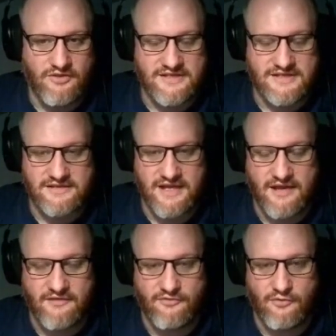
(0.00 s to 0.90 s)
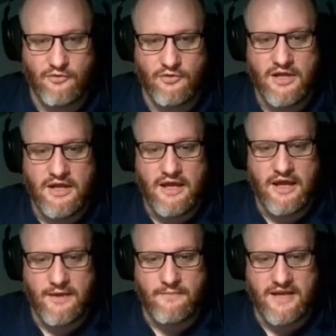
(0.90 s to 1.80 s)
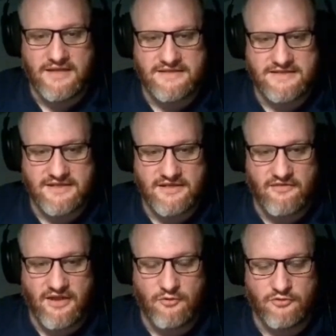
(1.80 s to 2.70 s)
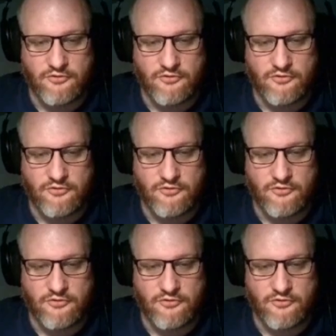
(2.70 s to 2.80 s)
This is what's